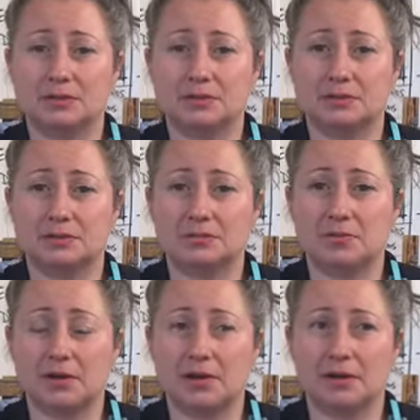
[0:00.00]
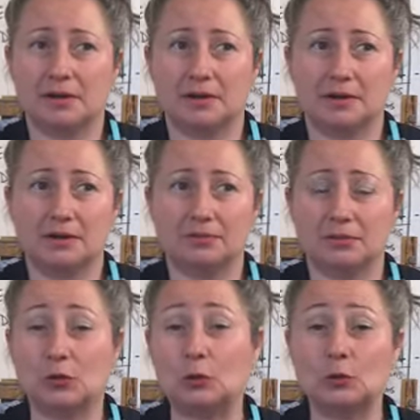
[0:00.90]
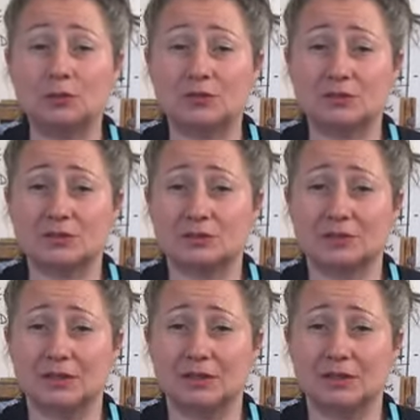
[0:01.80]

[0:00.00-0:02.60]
So I have a human story,